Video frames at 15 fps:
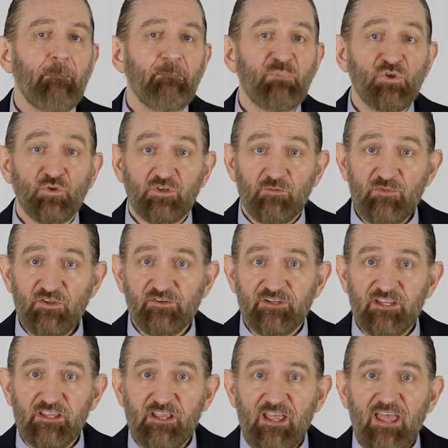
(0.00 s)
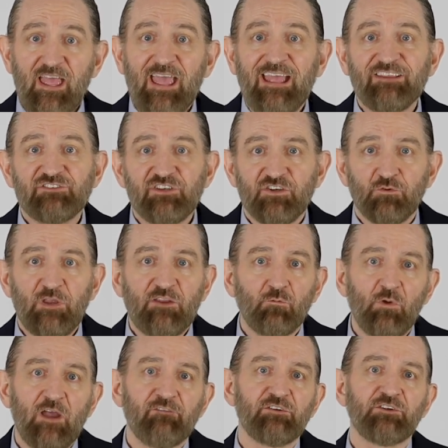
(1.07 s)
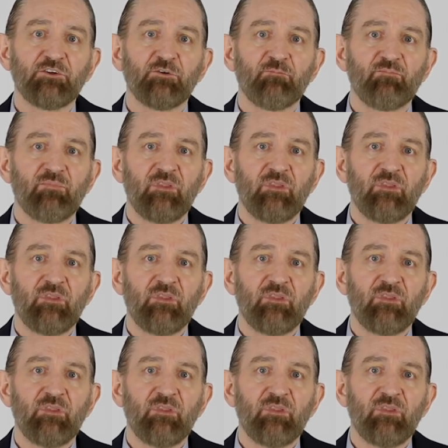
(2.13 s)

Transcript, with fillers: build community, and generate revenue.